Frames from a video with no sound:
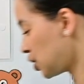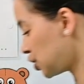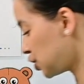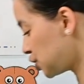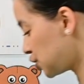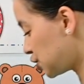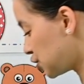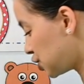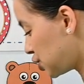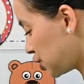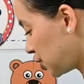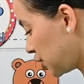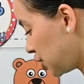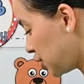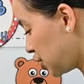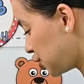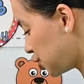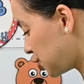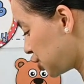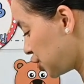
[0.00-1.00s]

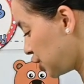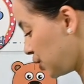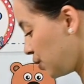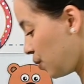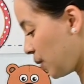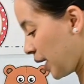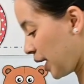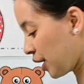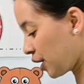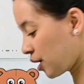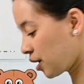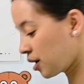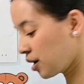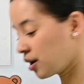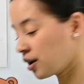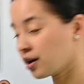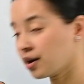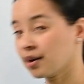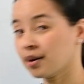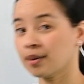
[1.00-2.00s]
Should she wear
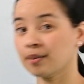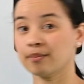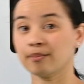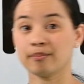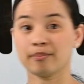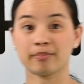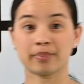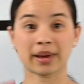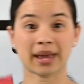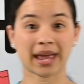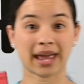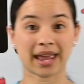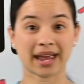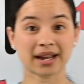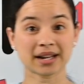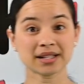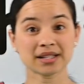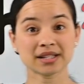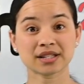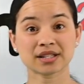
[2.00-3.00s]

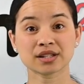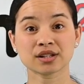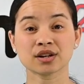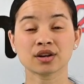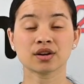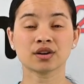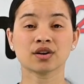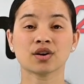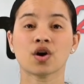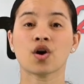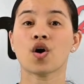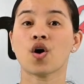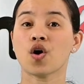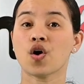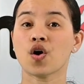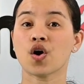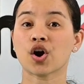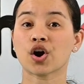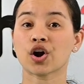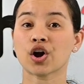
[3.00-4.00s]
pants
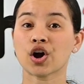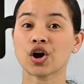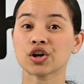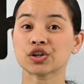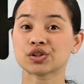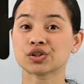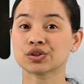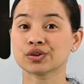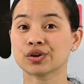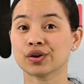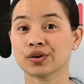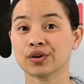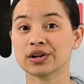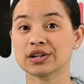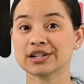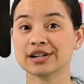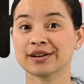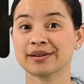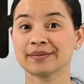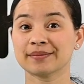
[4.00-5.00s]
or a
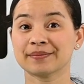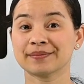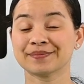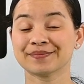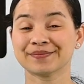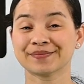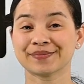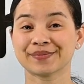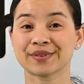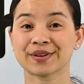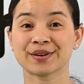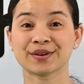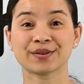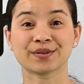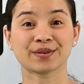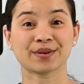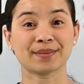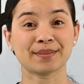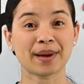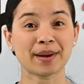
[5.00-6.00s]
skirt?
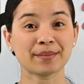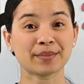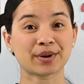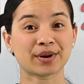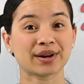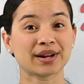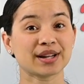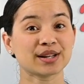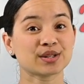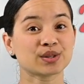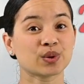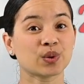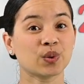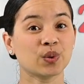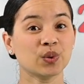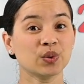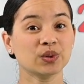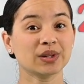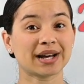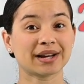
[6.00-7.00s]
Remember, it's
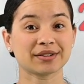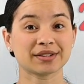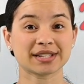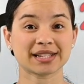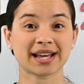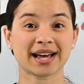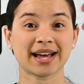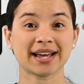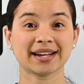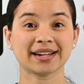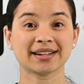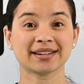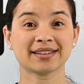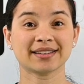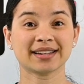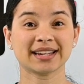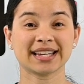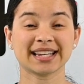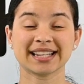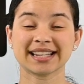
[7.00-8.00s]
cool outside.
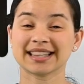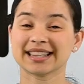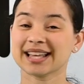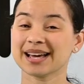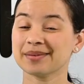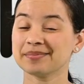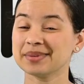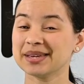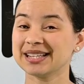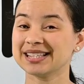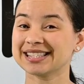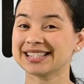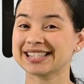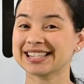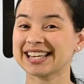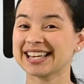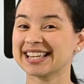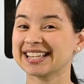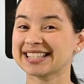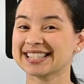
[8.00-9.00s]
That means
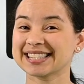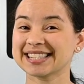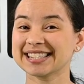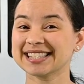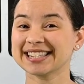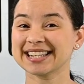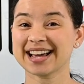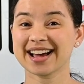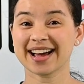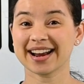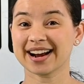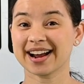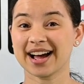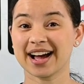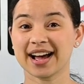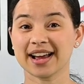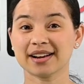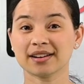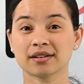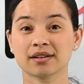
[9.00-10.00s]
it's not
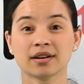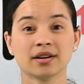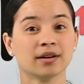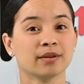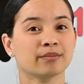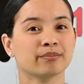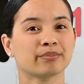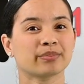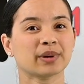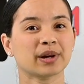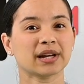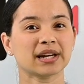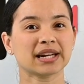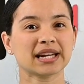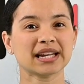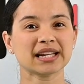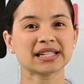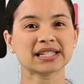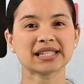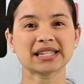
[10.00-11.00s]
hot, but
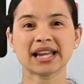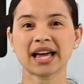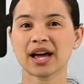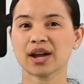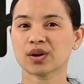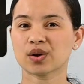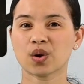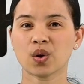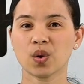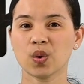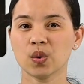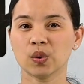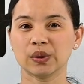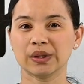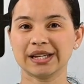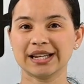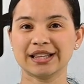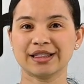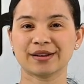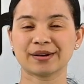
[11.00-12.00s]
it's not
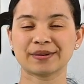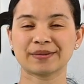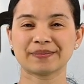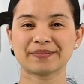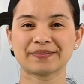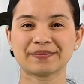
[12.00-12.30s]
cold either.